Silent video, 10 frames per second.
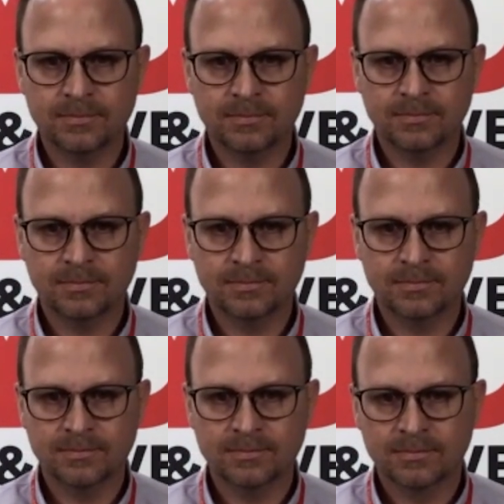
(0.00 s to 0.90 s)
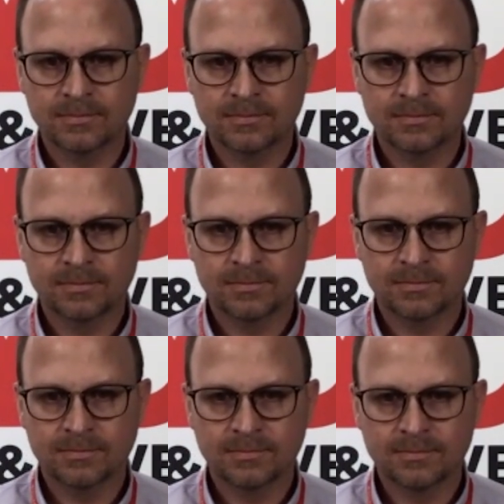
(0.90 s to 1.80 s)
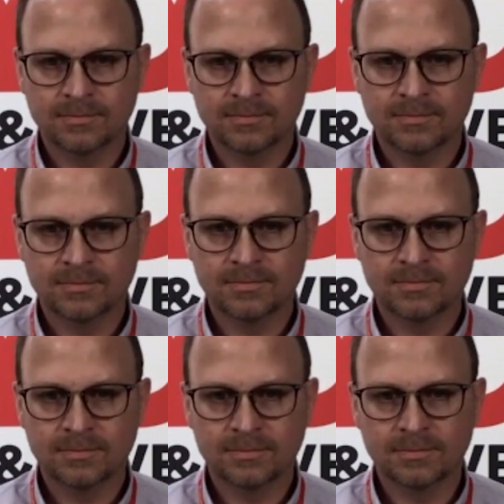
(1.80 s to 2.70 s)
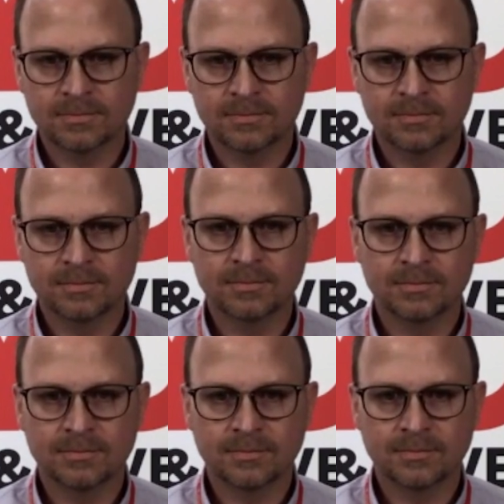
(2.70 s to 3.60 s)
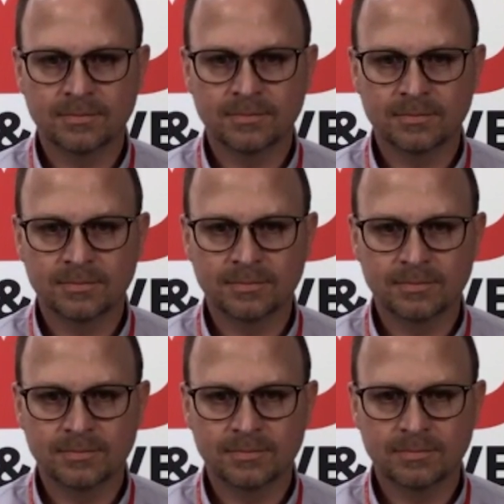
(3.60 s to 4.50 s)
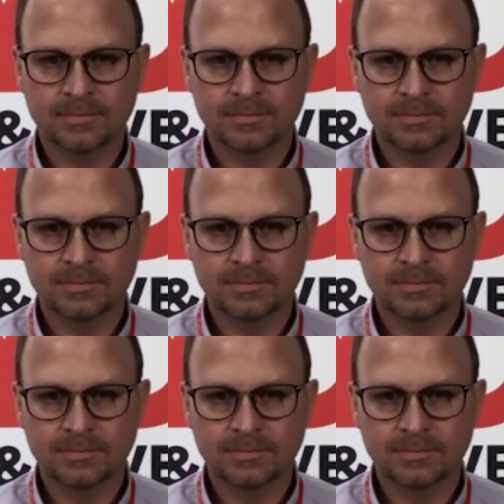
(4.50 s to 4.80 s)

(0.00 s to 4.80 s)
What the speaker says: The person shown says nothing.